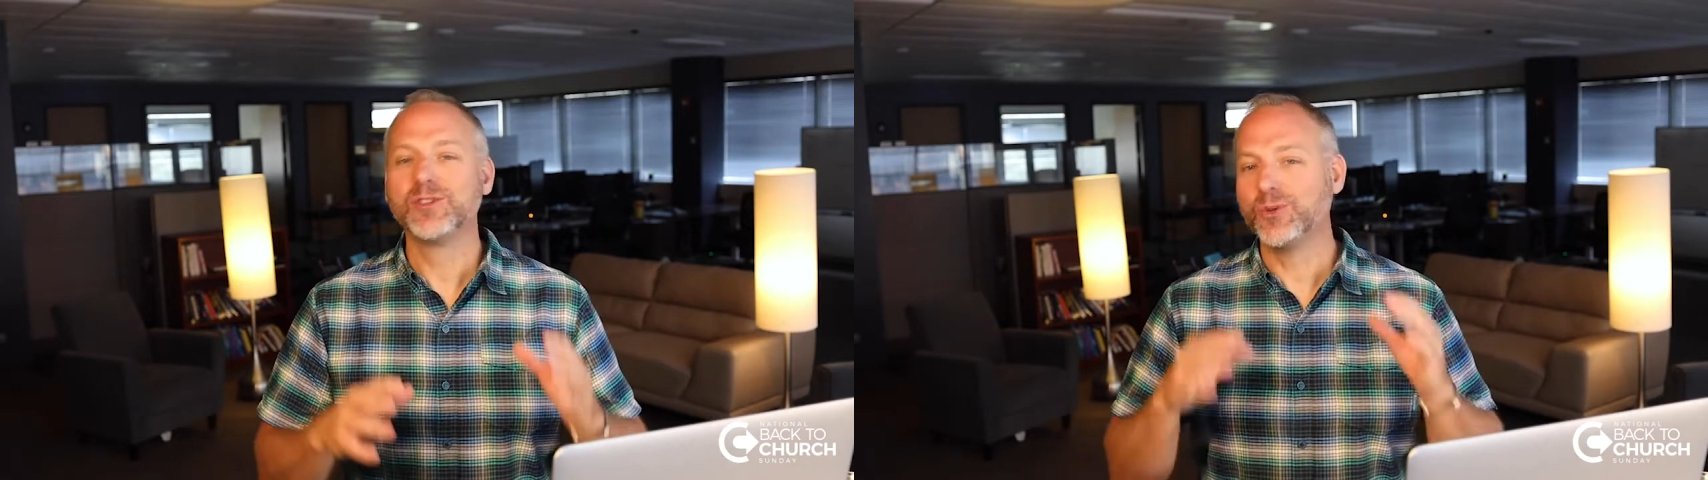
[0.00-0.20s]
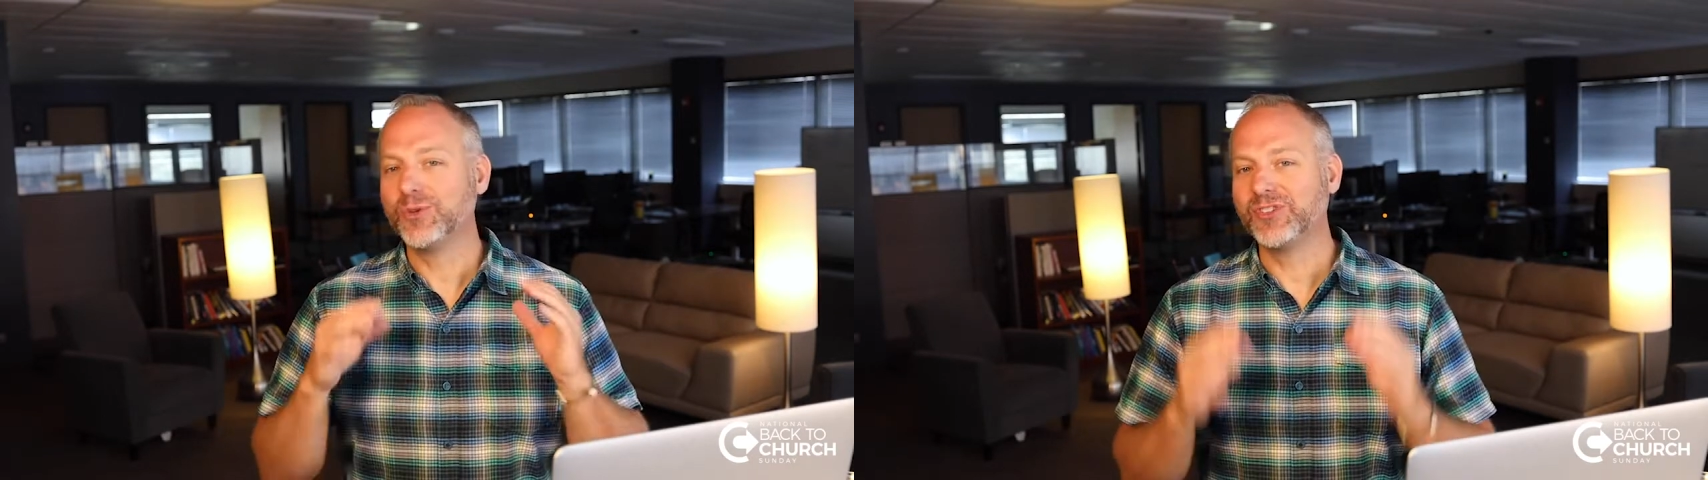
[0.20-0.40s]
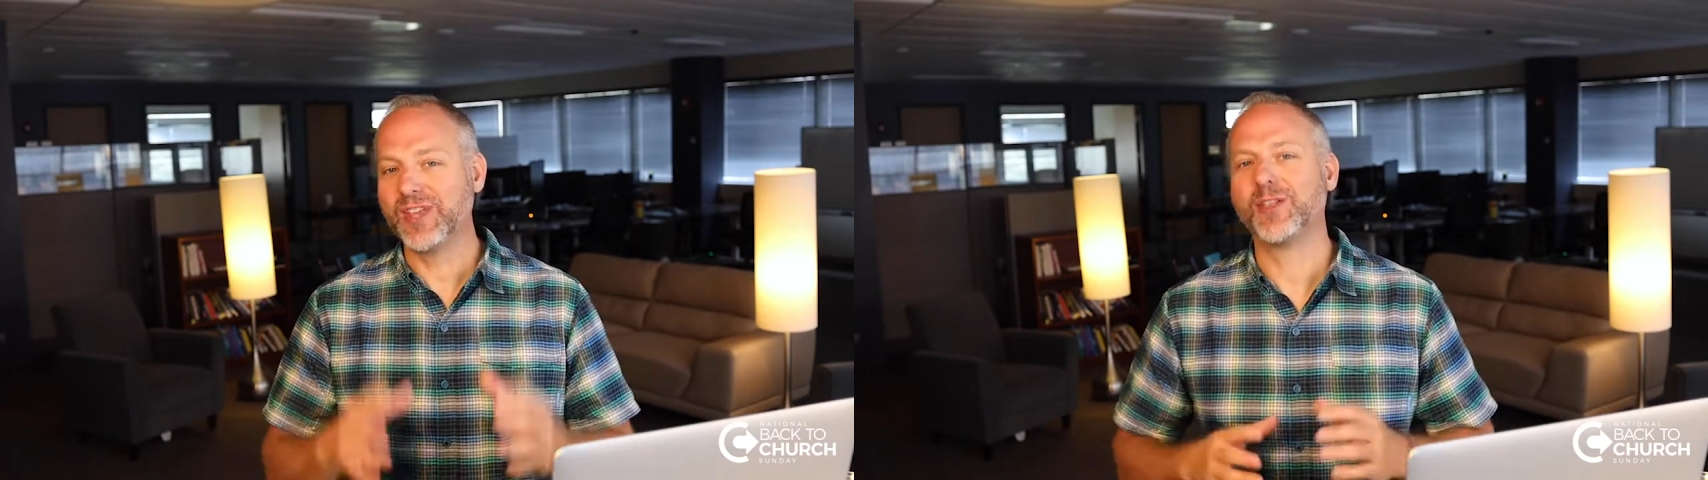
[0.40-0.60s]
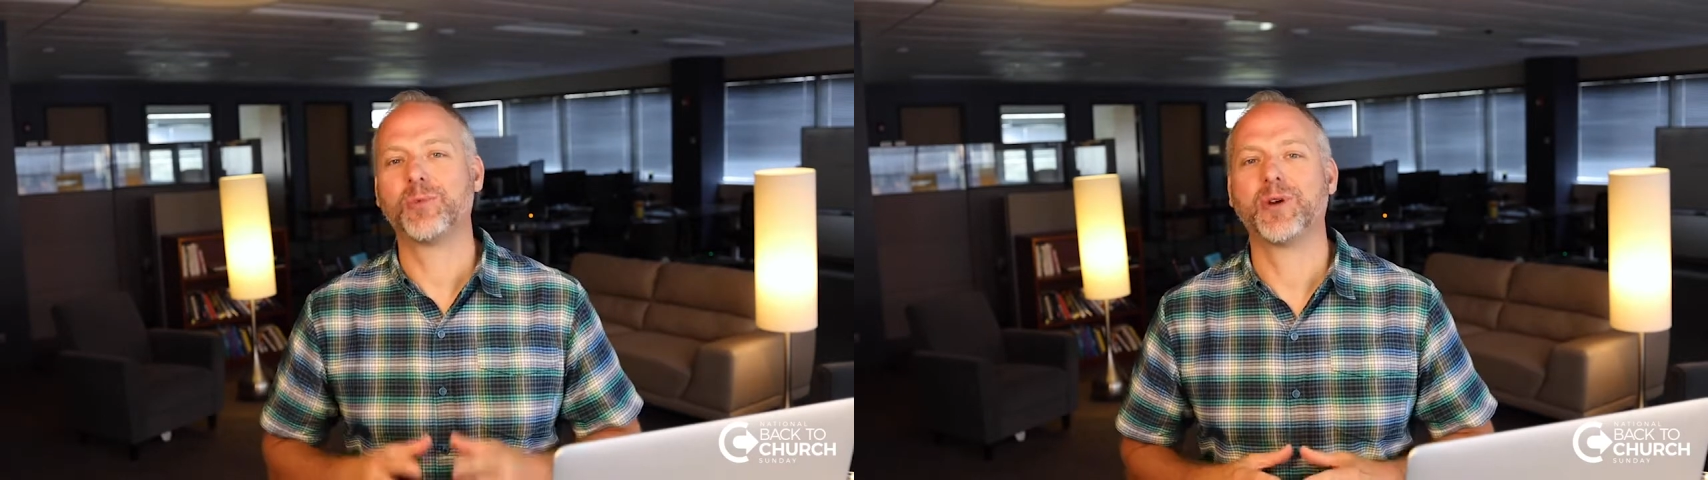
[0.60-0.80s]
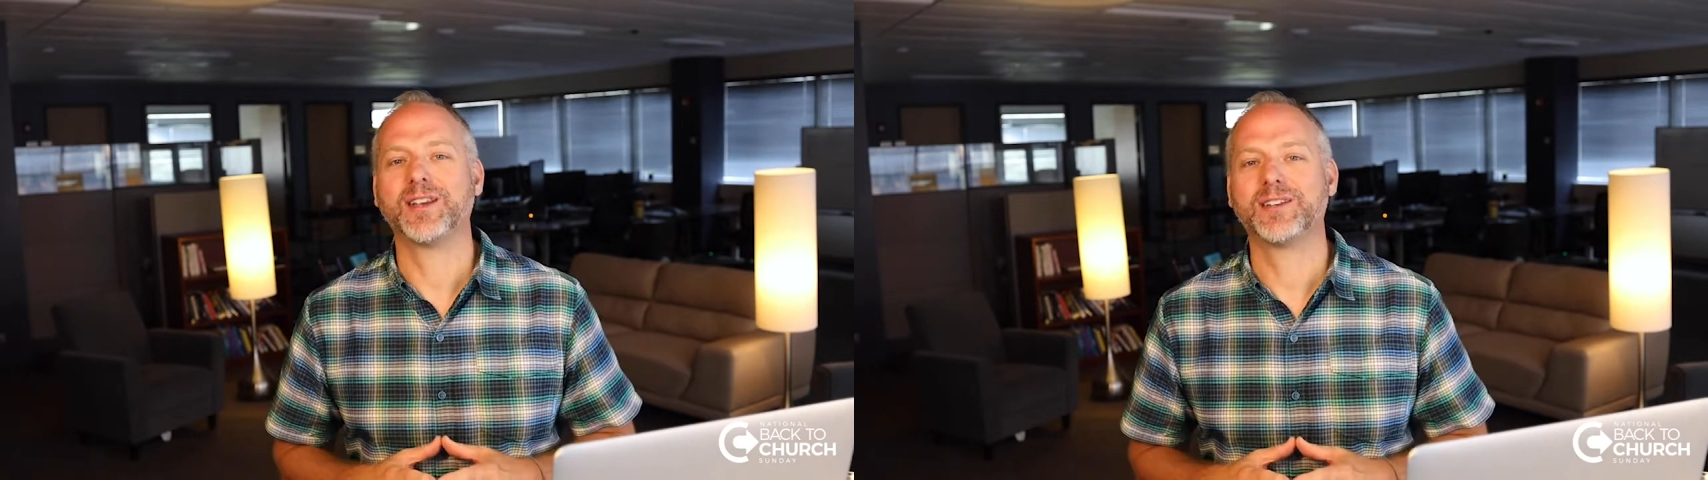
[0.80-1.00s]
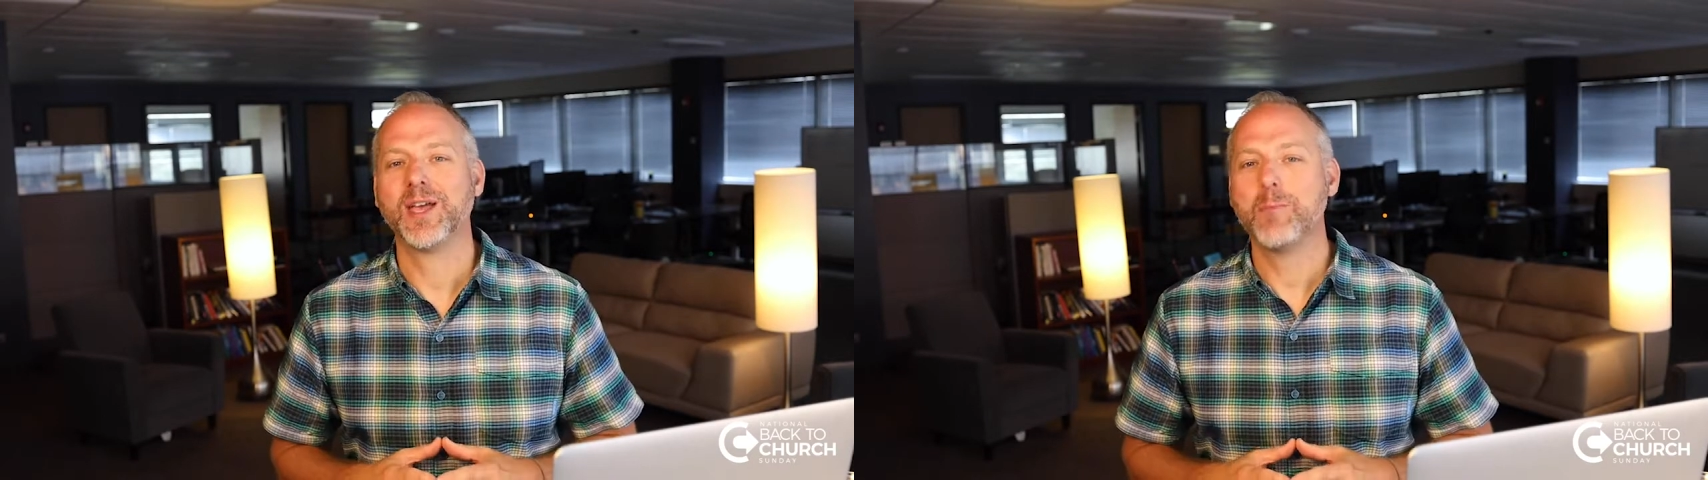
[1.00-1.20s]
to celebrate